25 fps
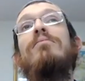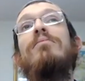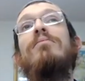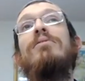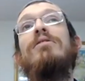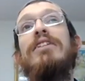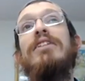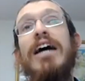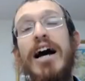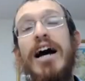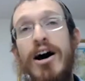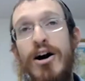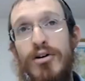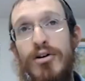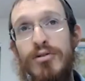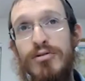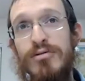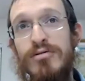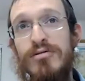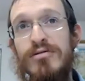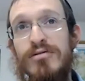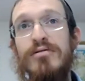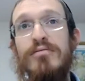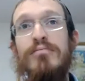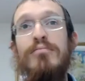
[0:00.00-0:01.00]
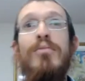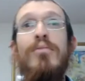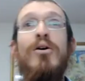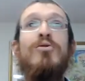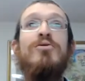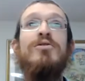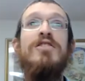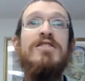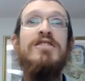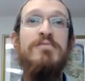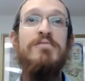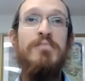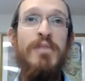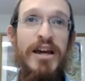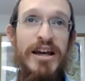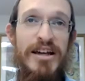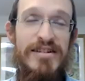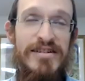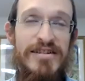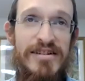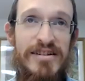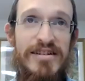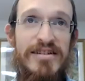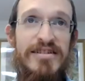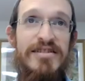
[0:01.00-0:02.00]
now Moses
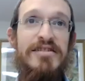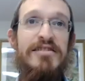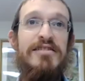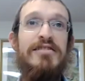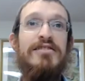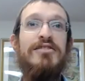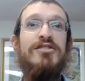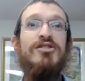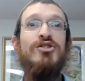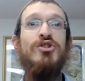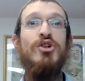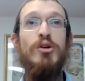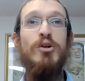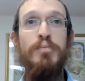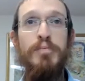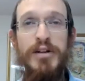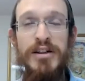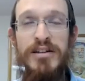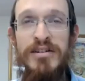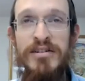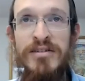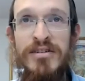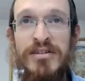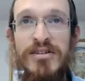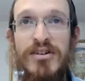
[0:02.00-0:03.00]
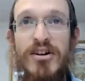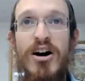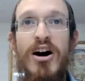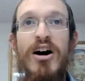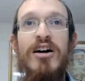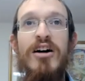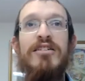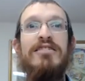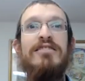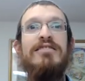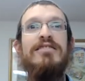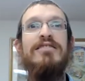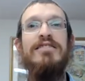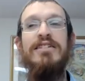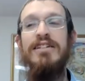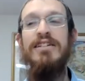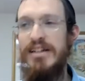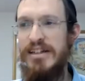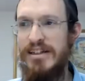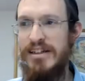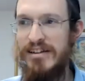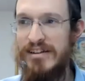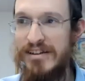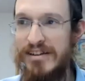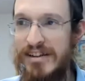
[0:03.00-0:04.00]
makes this serpent on a
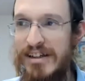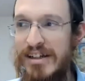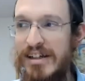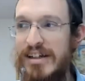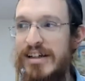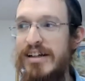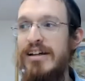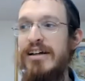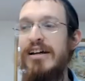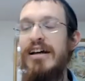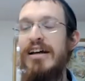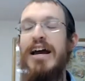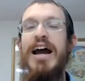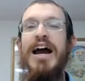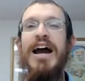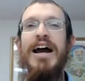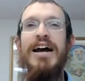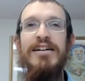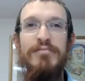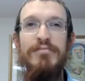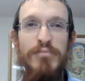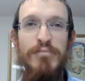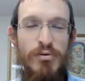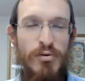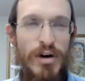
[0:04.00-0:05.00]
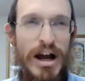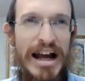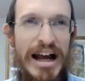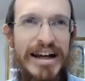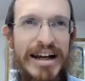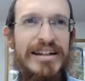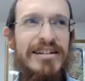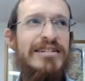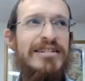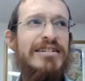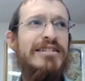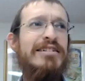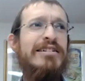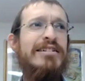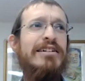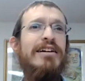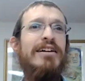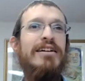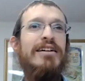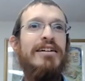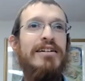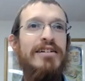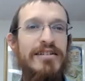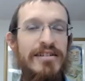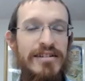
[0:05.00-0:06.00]
stick, and
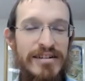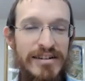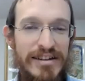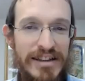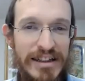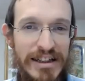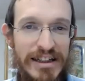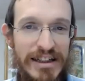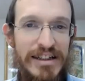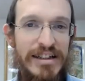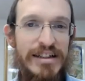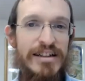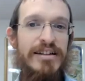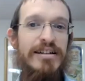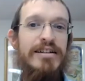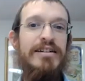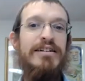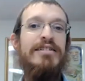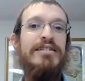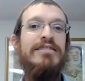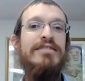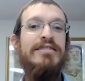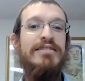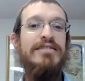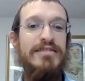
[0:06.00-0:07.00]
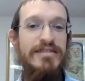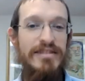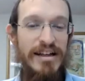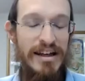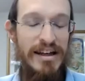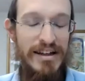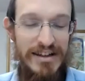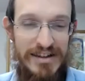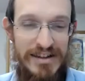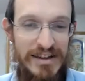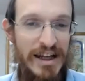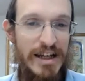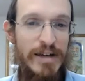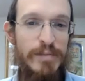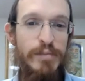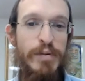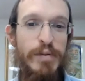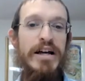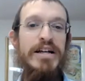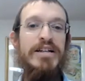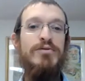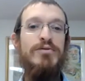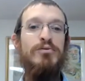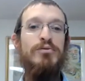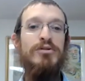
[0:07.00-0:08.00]
miraculously the snake
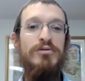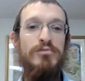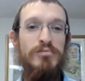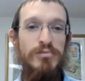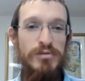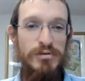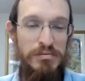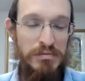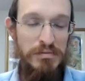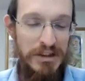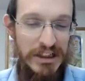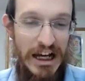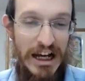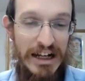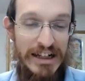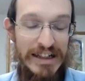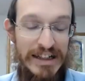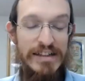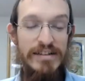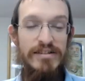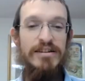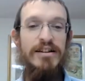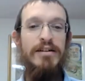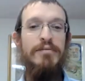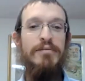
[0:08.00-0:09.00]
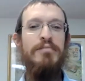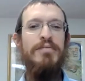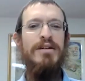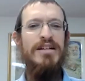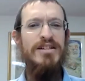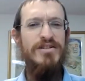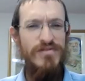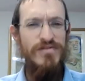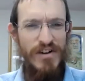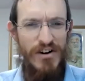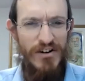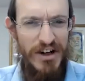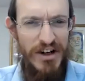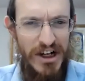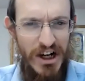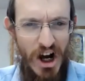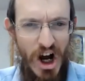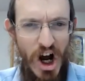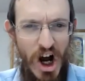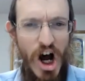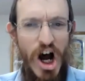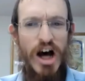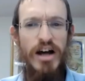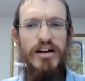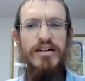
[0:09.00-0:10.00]
bites will not kill them. It's a very
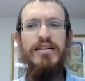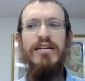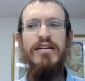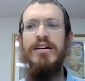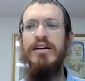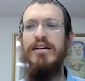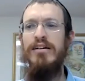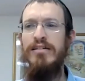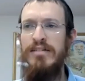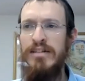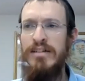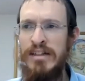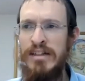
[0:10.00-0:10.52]
odd thing.